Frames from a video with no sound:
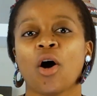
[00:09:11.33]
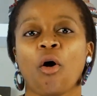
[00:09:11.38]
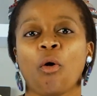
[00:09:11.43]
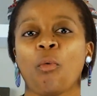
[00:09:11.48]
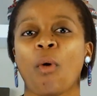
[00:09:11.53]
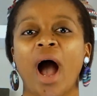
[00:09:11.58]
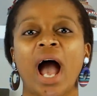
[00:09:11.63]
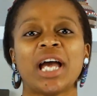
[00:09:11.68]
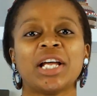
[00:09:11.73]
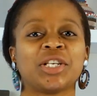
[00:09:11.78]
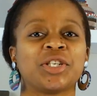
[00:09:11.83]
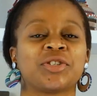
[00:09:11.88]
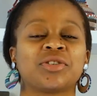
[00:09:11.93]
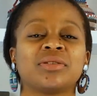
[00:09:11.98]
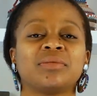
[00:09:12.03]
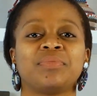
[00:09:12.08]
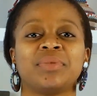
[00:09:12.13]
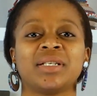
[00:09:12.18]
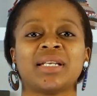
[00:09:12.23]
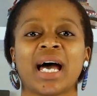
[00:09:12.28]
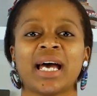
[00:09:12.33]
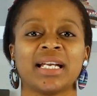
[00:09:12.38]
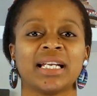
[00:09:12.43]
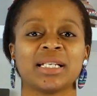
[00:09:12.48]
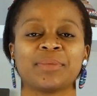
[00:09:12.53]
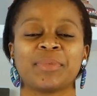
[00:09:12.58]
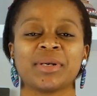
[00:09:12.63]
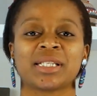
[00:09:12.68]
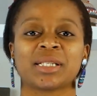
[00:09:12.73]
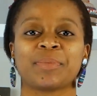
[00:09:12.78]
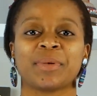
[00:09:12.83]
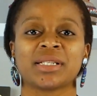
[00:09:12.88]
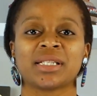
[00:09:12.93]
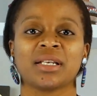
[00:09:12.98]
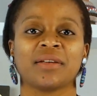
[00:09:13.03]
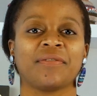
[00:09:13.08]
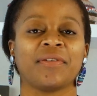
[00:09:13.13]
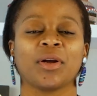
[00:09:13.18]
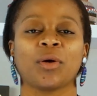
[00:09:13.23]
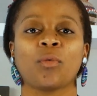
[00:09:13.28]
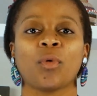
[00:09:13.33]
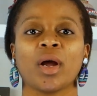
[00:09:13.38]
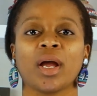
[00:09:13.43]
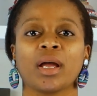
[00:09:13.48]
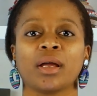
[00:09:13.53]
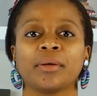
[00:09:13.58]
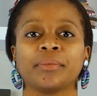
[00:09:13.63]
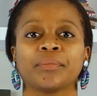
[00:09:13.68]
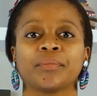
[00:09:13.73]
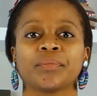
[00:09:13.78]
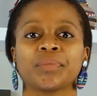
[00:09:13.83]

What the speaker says: or why it should be done in a specific way.